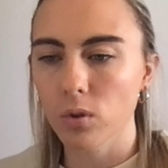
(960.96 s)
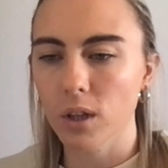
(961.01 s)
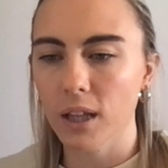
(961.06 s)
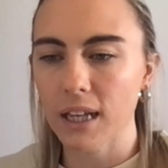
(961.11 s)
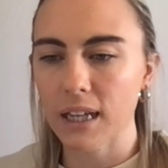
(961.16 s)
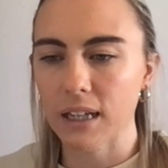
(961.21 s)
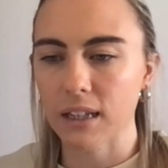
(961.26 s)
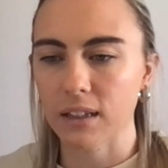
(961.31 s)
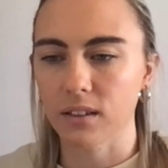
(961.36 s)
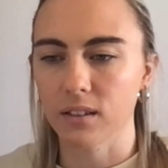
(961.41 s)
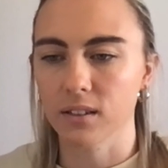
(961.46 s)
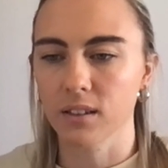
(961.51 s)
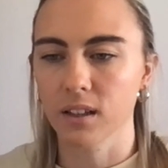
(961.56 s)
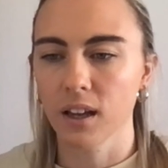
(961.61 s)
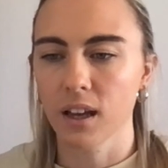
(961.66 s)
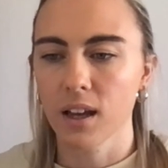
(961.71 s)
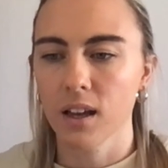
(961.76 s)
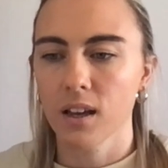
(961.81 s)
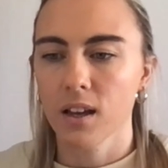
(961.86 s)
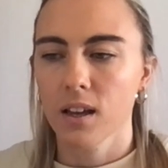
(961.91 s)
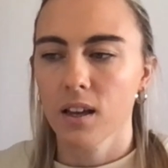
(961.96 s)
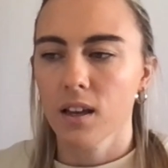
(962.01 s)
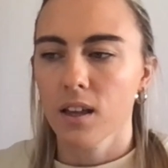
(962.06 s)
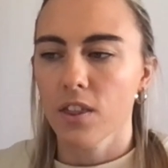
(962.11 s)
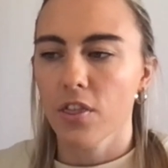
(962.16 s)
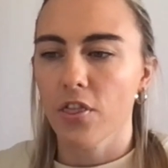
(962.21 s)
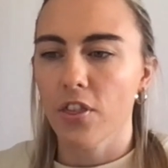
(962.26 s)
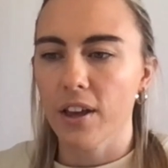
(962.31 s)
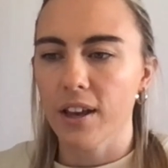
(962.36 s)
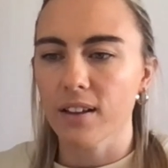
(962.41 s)
It's
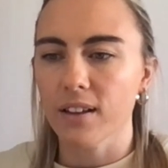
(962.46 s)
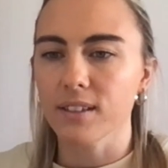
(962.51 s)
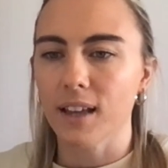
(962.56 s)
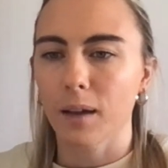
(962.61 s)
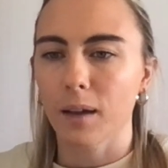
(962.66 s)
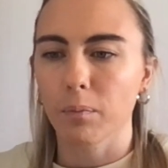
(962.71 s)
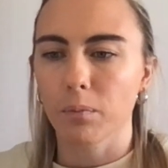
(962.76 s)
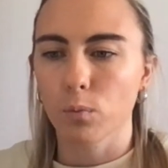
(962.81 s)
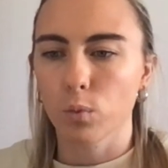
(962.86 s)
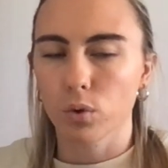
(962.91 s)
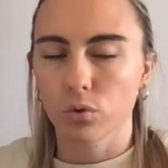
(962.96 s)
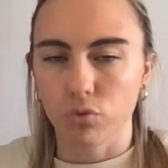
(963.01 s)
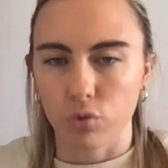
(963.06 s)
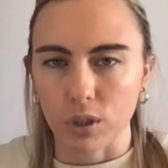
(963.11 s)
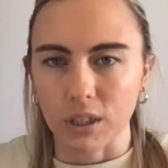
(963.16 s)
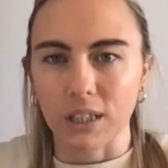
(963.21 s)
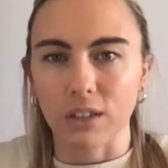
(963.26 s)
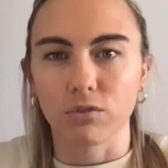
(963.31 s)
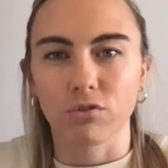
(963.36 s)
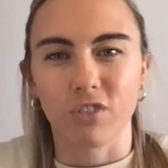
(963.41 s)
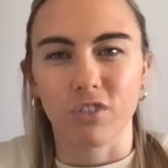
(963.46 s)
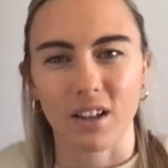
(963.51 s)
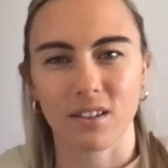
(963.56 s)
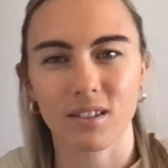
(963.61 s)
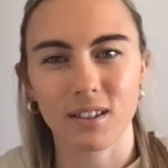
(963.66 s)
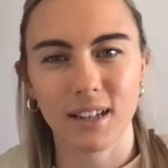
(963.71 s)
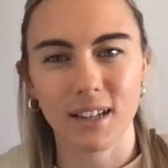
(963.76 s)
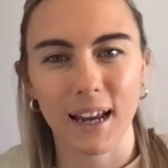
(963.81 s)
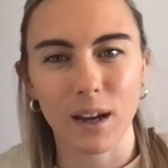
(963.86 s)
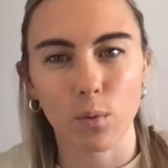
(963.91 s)
things that would really
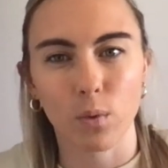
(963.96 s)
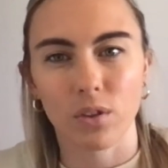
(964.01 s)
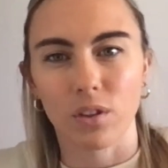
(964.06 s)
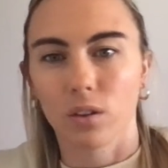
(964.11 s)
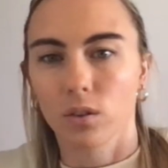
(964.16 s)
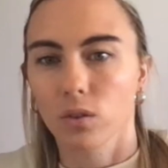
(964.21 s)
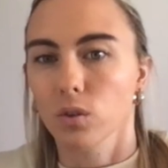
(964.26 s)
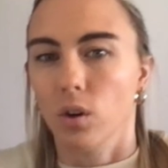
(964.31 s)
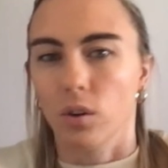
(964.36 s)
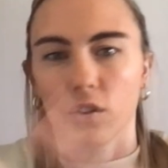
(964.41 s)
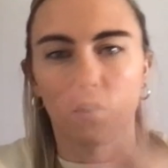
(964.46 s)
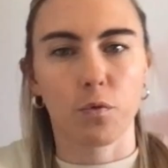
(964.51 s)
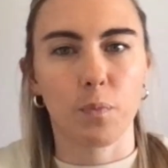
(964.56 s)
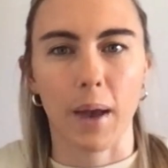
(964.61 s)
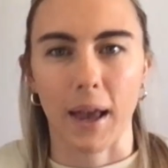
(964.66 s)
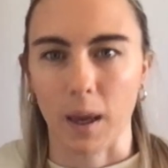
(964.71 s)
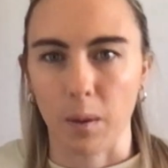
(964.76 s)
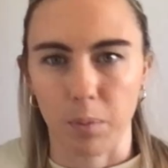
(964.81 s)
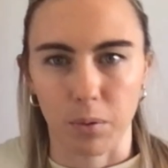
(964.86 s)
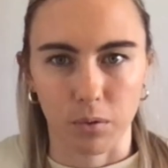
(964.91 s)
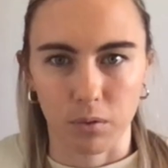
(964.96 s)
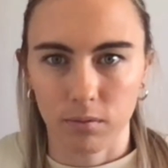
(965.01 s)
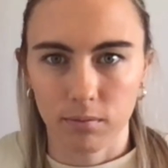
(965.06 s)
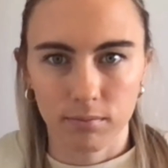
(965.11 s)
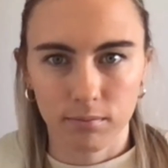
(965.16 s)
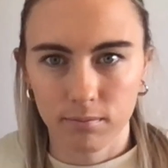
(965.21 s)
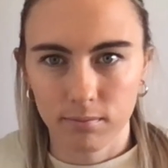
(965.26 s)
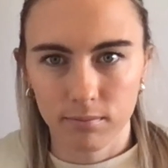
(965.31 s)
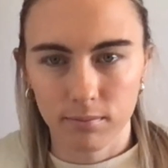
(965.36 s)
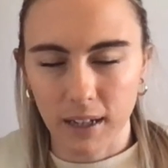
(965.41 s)
resonate with a lot of people.
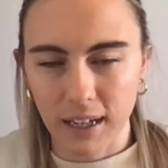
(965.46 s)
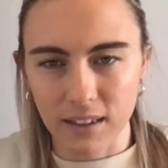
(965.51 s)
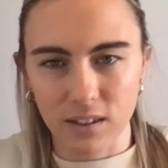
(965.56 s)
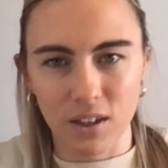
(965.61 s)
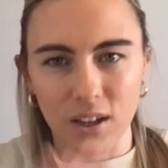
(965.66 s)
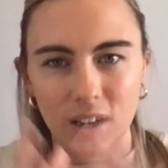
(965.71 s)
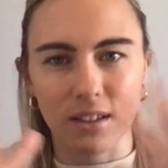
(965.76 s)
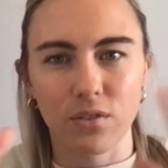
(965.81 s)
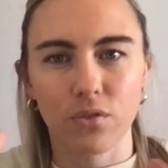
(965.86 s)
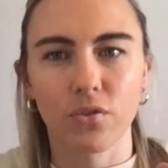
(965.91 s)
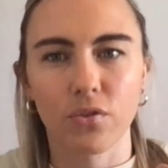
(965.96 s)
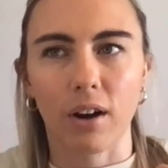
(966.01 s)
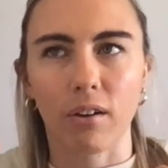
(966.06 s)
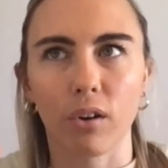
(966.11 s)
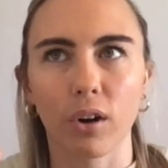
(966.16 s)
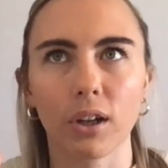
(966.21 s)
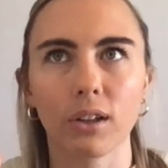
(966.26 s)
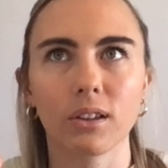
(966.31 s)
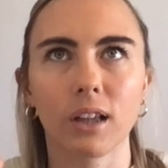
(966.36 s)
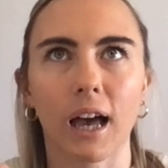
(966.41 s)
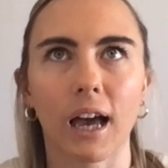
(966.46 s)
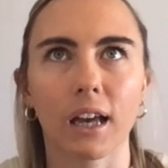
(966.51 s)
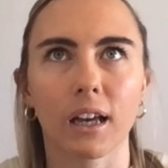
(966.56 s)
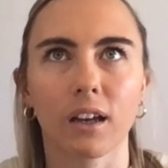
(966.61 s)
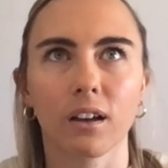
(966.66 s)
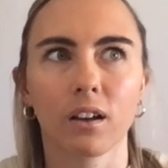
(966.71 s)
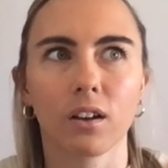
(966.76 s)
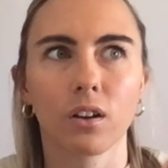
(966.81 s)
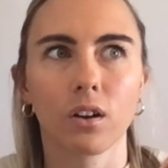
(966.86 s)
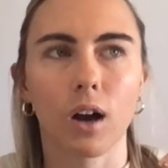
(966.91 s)
It's very
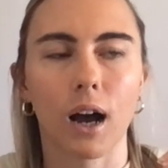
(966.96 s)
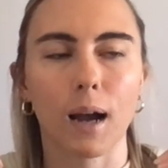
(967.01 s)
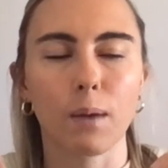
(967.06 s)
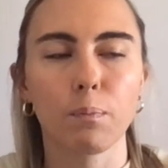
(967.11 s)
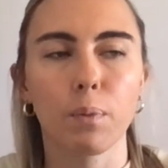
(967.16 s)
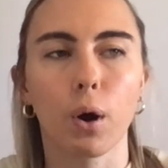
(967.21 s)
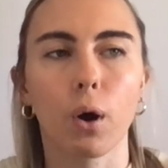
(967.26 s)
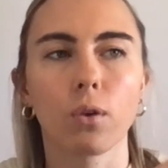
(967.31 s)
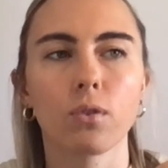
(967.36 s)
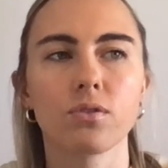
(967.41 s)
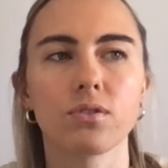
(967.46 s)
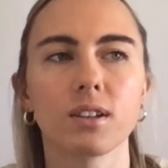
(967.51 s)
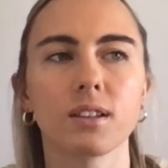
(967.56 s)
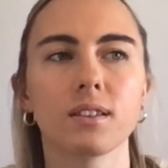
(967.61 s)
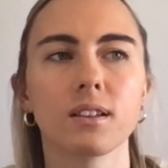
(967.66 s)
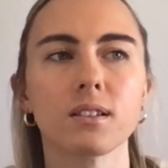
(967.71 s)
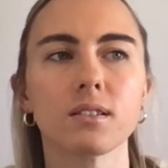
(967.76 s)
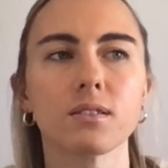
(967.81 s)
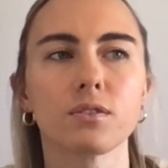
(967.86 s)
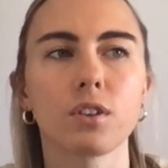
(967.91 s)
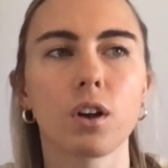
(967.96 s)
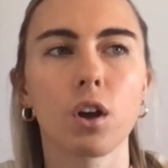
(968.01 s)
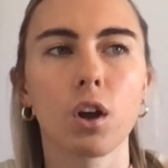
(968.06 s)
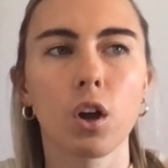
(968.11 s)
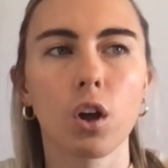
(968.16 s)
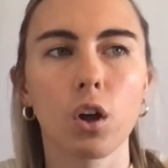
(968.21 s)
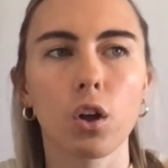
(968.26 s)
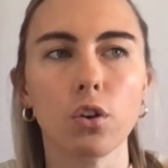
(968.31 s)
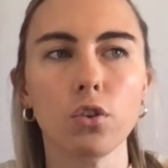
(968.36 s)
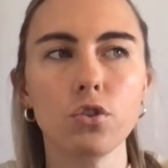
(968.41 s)
like, I'm posting this
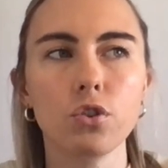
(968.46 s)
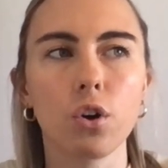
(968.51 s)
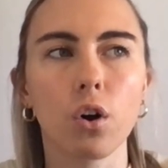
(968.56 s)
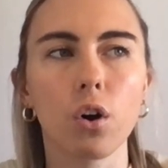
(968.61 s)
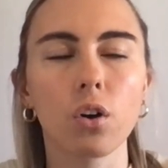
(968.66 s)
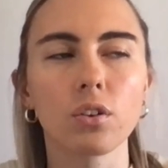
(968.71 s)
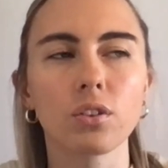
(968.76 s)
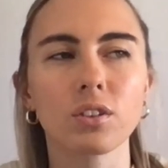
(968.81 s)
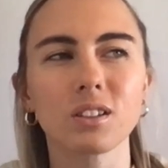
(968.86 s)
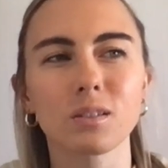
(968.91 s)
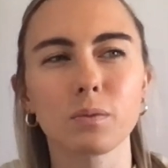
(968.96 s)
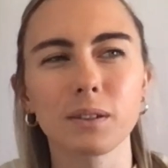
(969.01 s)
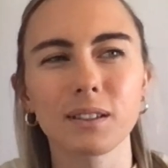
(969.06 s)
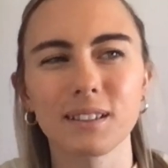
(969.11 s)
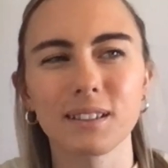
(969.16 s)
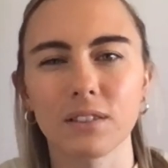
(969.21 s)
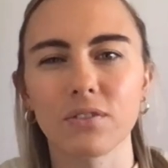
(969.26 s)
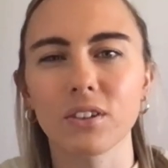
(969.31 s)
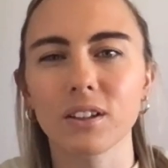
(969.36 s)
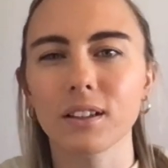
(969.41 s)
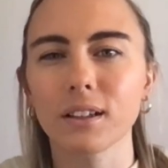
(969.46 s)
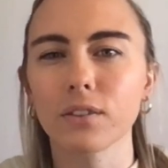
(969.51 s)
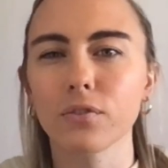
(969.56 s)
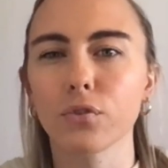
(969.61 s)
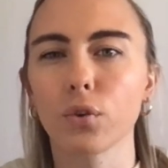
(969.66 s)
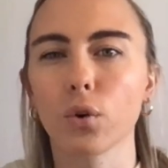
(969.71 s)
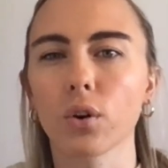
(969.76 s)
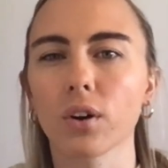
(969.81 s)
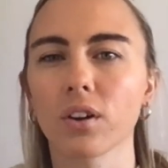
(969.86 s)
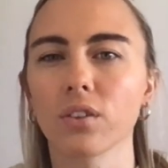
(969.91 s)
not specifically
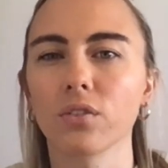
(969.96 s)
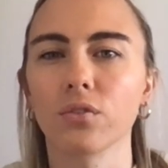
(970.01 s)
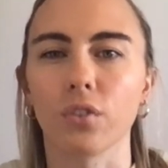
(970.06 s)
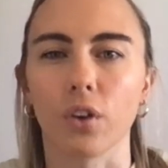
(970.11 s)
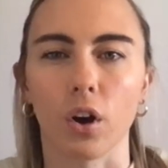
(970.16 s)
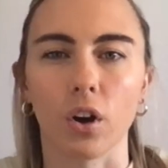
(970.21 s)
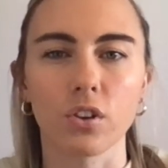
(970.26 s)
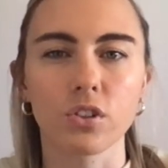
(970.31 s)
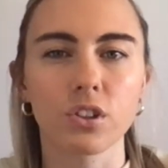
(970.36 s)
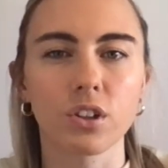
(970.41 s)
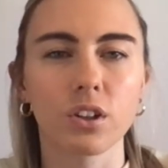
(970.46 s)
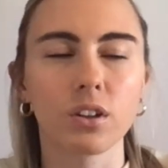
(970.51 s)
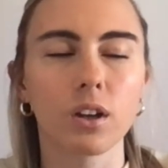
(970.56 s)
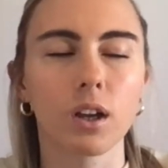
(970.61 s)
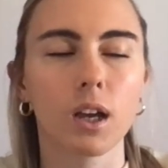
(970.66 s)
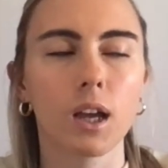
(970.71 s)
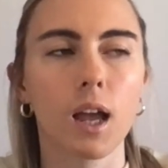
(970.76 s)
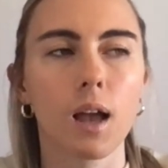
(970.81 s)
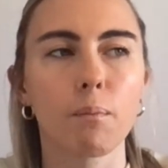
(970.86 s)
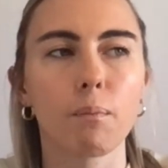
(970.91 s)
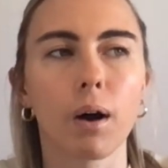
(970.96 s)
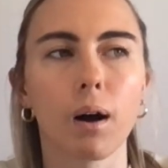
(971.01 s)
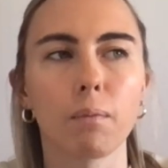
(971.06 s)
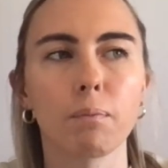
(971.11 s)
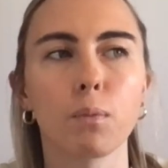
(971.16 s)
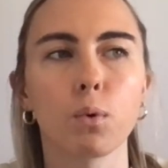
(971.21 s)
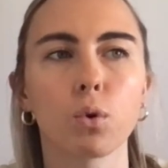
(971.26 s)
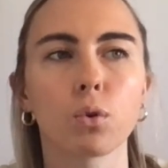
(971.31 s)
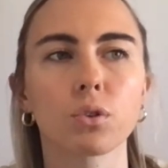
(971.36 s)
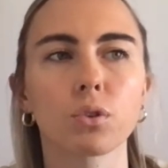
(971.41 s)
for conversion, but
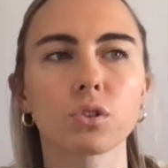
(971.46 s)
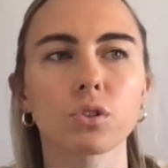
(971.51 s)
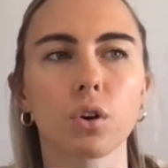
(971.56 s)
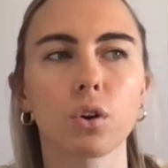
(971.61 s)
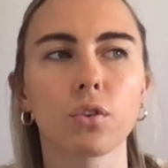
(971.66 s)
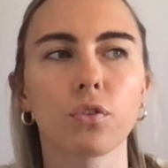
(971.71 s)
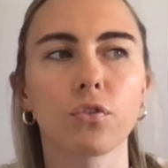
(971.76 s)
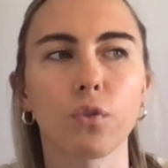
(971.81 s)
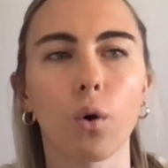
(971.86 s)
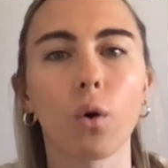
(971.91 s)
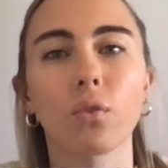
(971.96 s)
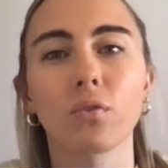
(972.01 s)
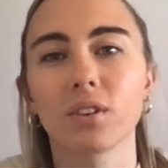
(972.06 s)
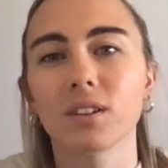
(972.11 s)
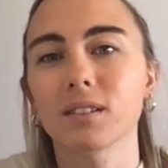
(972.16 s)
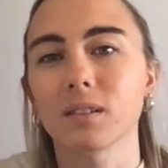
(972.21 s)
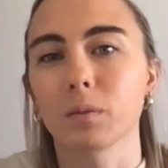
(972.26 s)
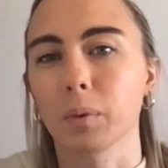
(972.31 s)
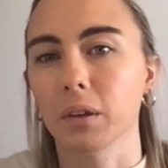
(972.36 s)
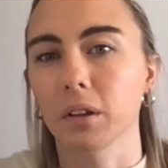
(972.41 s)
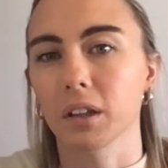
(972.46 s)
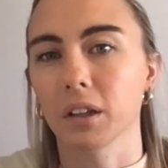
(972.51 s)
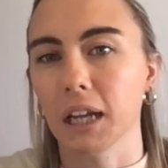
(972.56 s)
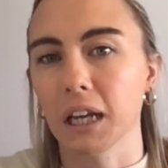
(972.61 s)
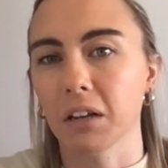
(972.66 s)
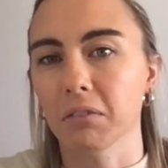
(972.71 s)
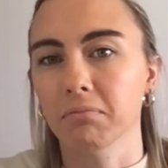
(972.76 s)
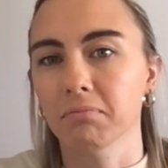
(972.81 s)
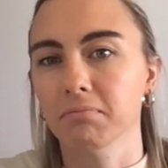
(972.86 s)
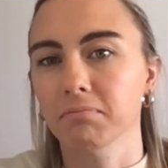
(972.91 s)
more so for
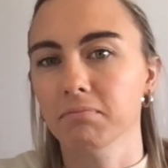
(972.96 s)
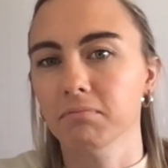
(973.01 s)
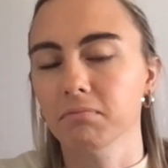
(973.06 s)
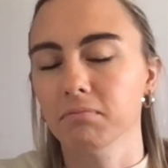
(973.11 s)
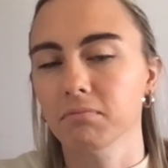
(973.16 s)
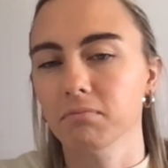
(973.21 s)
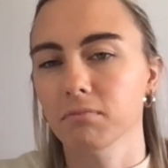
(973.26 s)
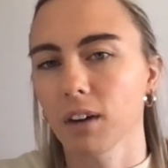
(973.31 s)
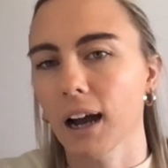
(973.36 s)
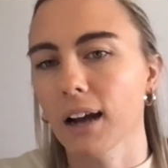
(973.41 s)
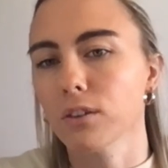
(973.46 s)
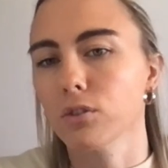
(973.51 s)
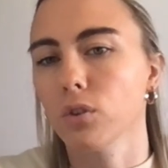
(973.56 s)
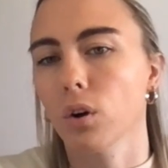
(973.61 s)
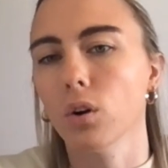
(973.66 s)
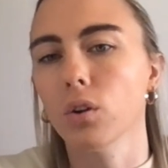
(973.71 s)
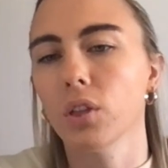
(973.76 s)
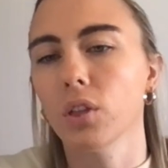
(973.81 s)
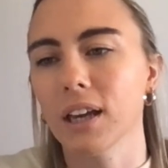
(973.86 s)
visibility, right? Growth